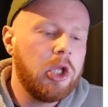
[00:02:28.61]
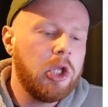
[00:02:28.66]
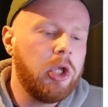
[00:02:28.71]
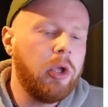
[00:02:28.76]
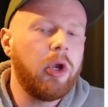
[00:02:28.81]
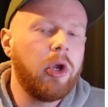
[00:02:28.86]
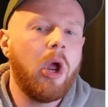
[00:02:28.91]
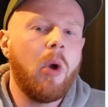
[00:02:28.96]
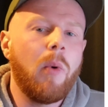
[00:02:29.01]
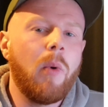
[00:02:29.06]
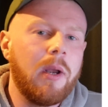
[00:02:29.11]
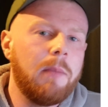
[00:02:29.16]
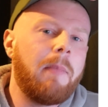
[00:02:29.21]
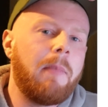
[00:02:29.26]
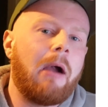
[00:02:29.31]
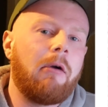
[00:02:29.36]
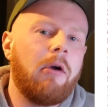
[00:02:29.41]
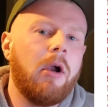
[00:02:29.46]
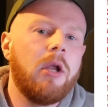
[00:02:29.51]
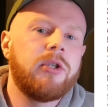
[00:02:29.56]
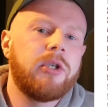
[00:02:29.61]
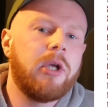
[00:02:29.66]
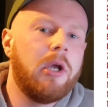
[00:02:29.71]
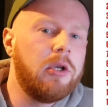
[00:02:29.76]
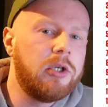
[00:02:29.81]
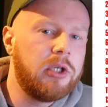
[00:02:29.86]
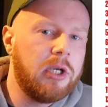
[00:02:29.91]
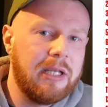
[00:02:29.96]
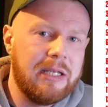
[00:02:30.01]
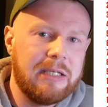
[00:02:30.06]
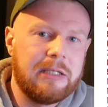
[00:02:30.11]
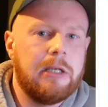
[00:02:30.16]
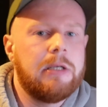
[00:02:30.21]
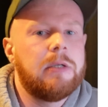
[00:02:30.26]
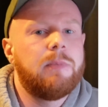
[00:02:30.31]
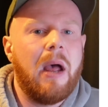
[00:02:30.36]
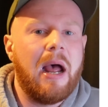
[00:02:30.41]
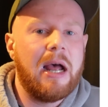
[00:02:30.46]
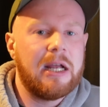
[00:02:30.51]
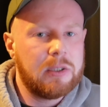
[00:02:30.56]
You know when Maro Itoje is at
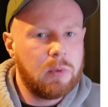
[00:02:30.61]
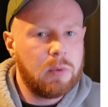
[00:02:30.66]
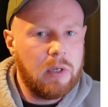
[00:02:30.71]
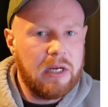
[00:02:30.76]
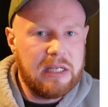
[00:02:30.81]
his best,